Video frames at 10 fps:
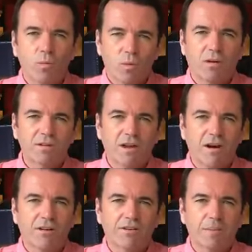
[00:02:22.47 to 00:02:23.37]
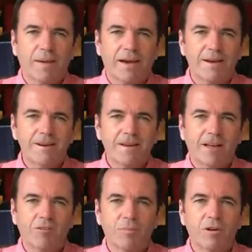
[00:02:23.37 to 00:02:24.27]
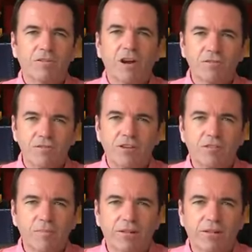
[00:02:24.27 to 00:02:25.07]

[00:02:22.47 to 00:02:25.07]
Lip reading: one currency pair has moved over recent